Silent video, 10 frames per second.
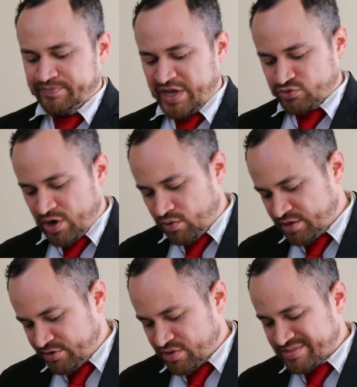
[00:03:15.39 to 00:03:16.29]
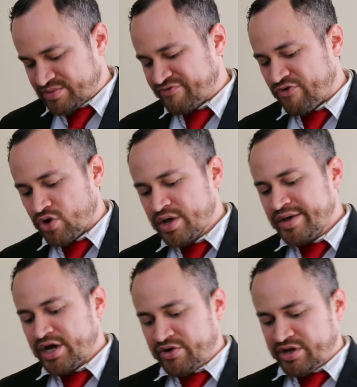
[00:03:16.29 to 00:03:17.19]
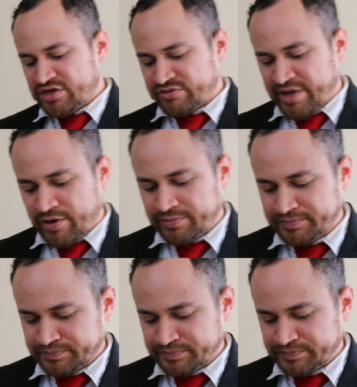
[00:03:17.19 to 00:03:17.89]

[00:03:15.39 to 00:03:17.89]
That's what I want to be remembered for 100 years from now.